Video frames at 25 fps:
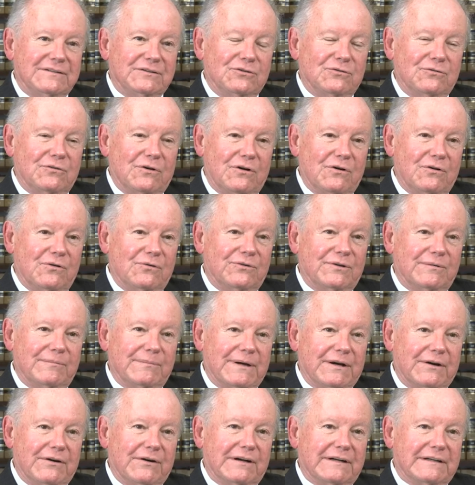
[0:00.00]
who owned
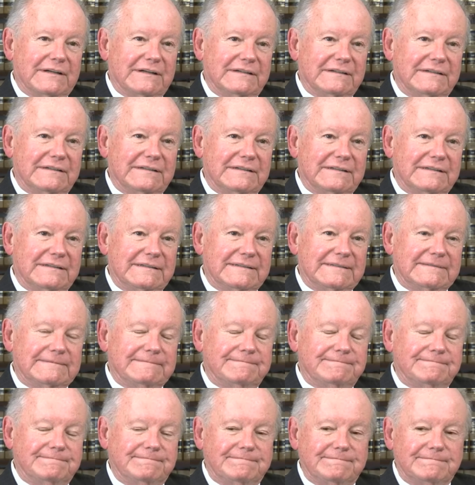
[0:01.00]
American.
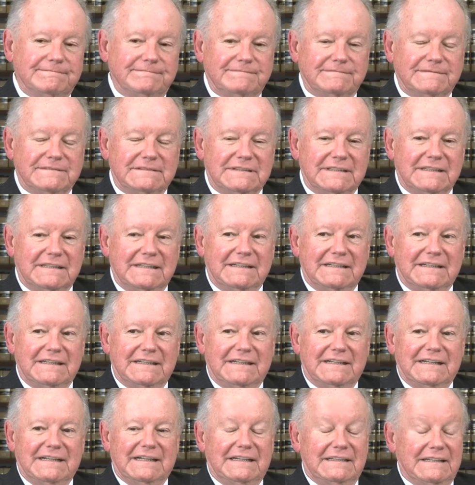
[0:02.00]
Um,
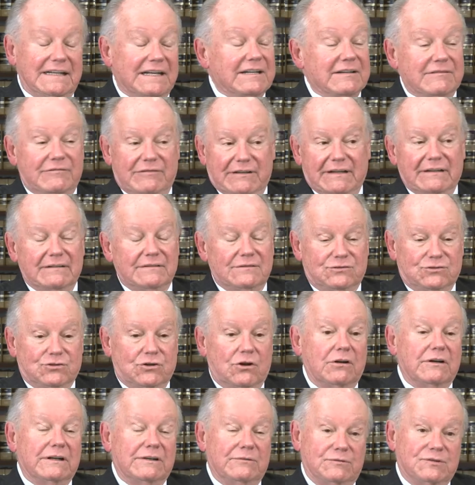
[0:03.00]
in that event,
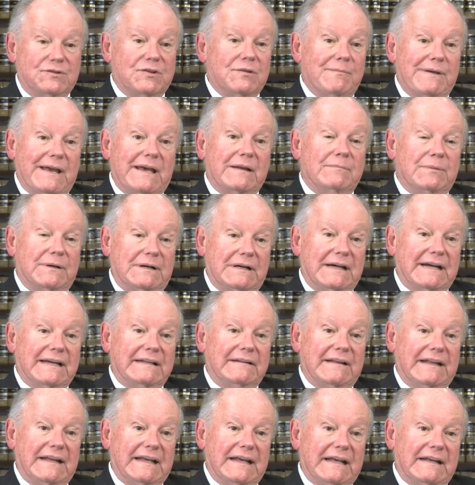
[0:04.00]
Charlie was the man
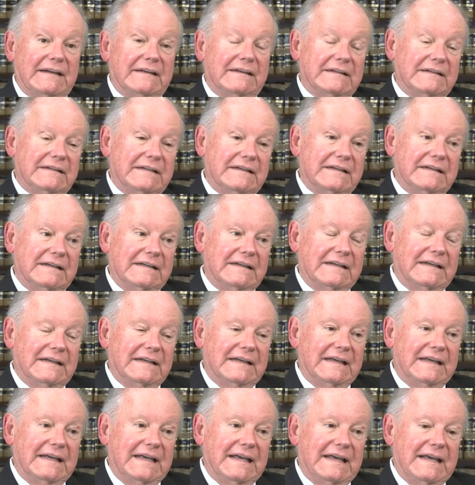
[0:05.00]
behind that.
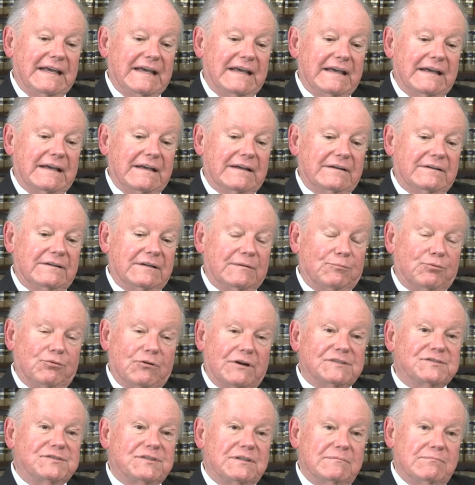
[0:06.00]
And uh,
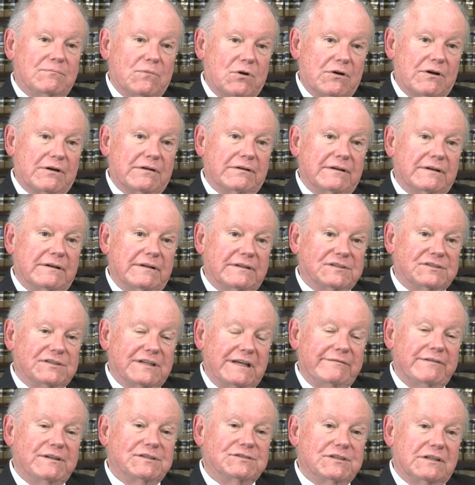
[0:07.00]
Preston Martin, the
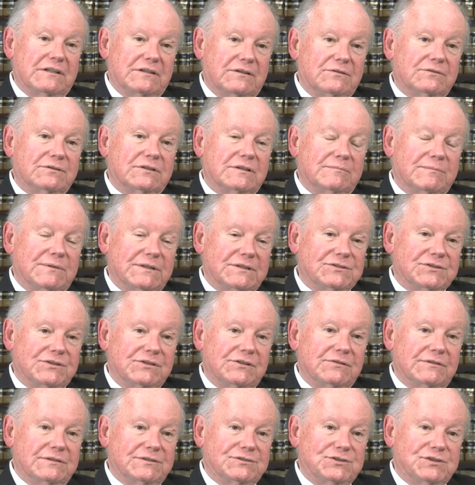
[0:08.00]
Savings and Loan
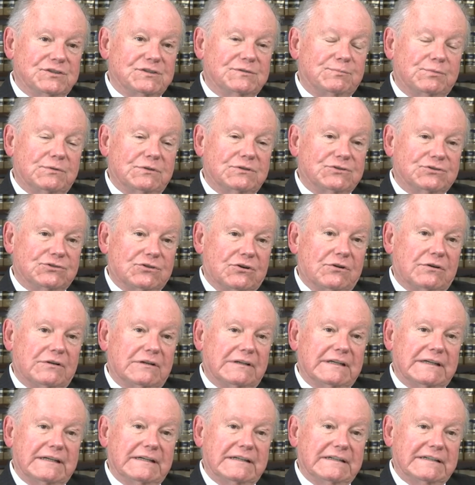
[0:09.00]
Commissioner, has just put
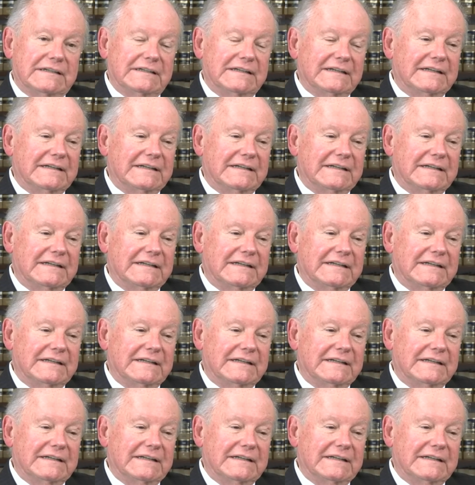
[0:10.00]
Charlie